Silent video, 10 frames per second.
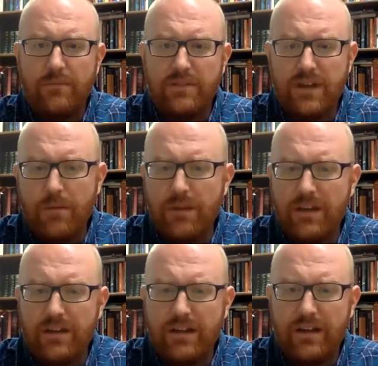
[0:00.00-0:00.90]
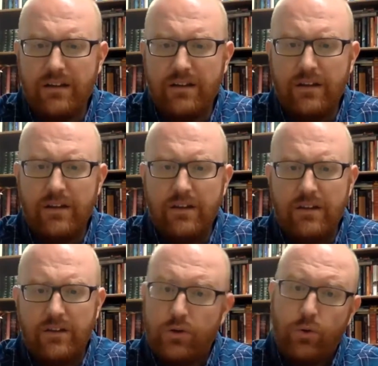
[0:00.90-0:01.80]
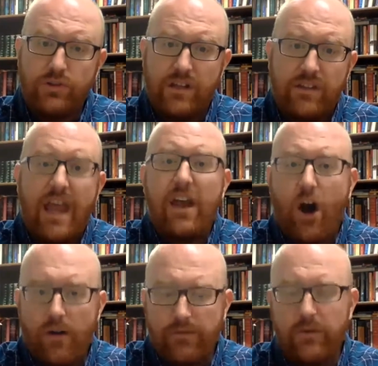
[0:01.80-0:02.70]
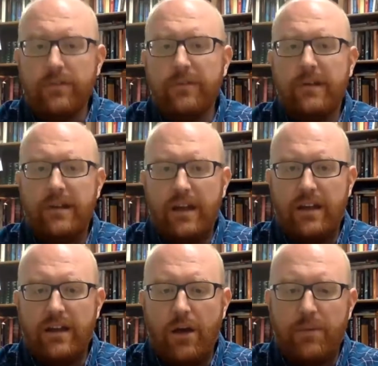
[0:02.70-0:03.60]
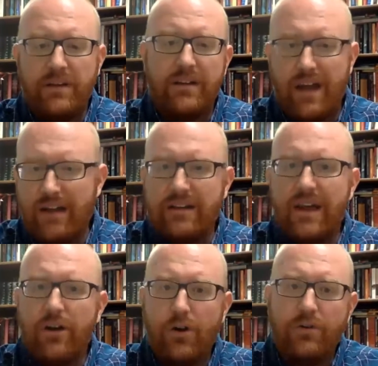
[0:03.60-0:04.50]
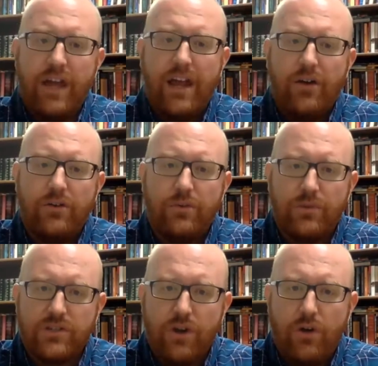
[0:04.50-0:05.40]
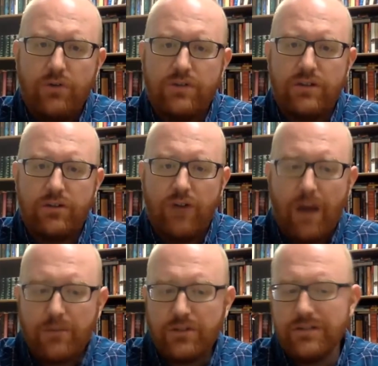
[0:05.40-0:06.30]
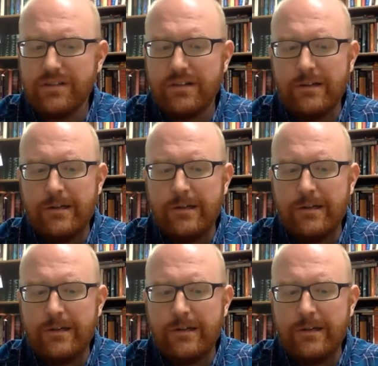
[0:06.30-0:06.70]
Summon, and the tools that they offer, and helping to kind of narrow down your results and your options.